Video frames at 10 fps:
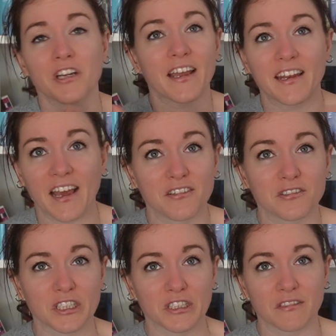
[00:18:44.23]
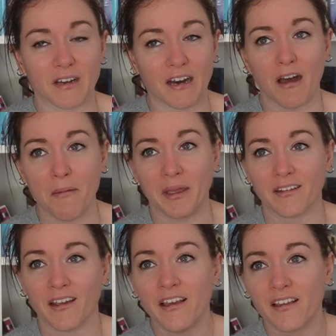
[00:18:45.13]
I can handle 2. Well, I mean,
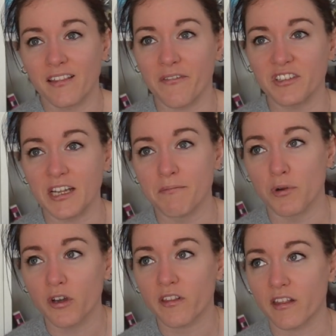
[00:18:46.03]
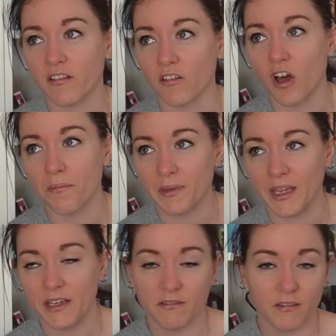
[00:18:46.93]
17 books is a lot,
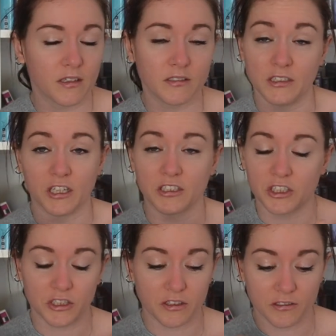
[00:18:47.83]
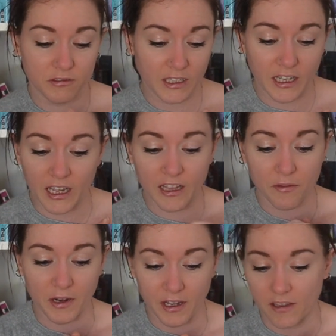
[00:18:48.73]
but, 2, it is
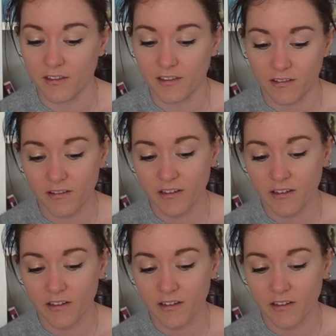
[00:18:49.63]
what it is.